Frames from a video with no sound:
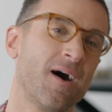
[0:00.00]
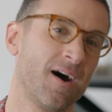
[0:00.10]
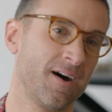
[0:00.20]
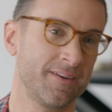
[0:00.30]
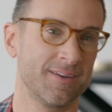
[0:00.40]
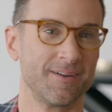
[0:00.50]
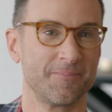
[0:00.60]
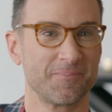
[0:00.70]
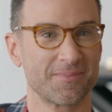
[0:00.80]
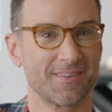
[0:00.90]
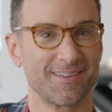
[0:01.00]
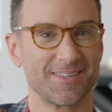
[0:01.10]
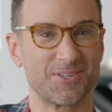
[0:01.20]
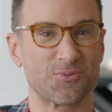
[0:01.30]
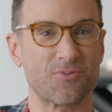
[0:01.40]
Come on.
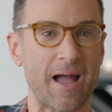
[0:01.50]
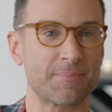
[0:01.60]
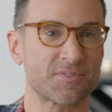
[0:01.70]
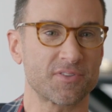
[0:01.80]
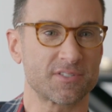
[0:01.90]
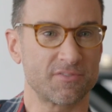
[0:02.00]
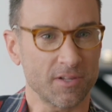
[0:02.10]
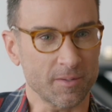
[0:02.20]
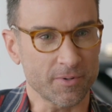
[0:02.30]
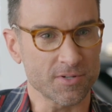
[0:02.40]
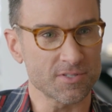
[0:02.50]
You rapped for the developers?